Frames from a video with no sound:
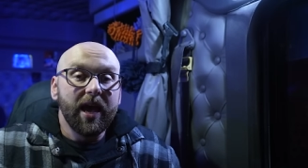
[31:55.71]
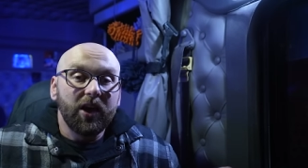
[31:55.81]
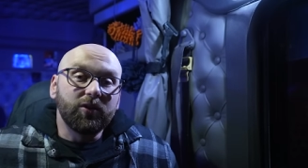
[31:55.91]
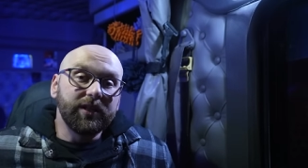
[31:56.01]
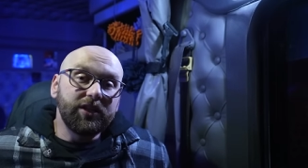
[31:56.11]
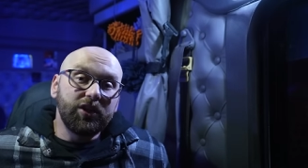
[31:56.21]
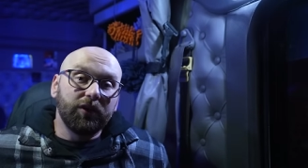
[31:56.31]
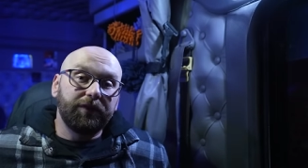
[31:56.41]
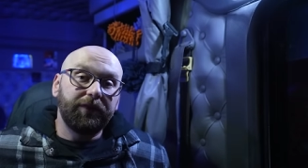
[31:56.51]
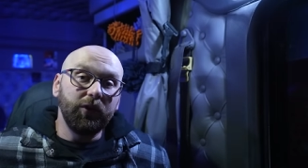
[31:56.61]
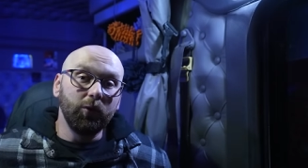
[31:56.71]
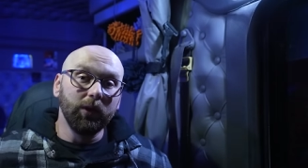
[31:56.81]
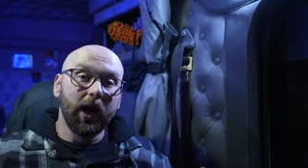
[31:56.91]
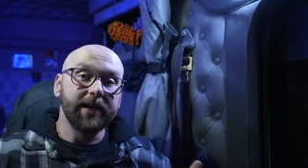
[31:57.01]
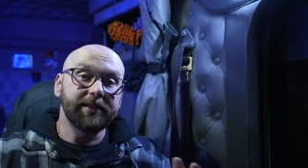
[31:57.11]
It goes into your
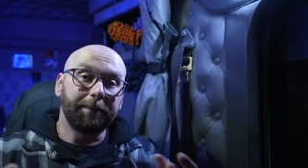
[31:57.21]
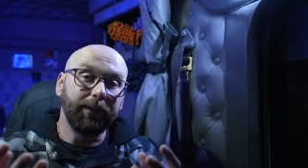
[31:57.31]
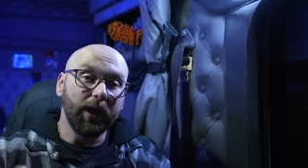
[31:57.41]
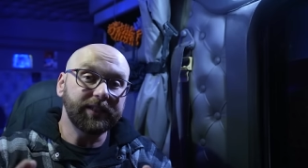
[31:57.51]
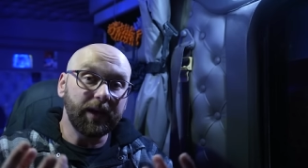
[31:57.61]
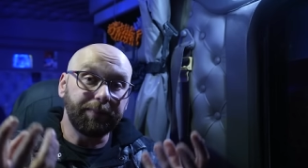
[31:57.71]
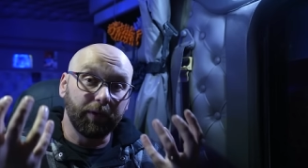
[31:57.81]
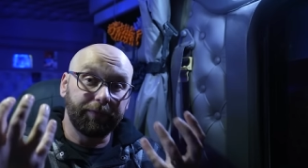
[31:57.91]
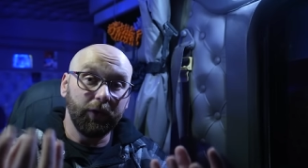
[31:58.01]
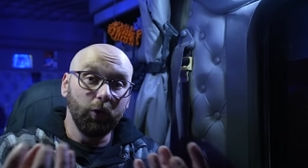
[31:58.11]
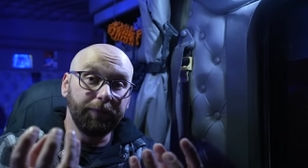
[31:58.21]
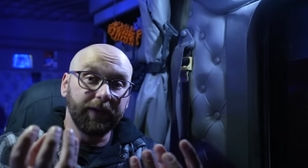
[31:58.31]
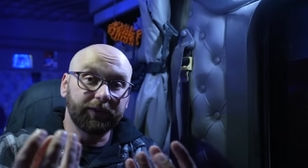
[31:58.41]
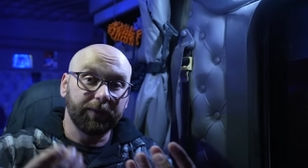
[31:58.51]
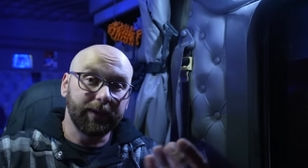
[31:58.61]
fuel lines. It plugs up your fuel filter,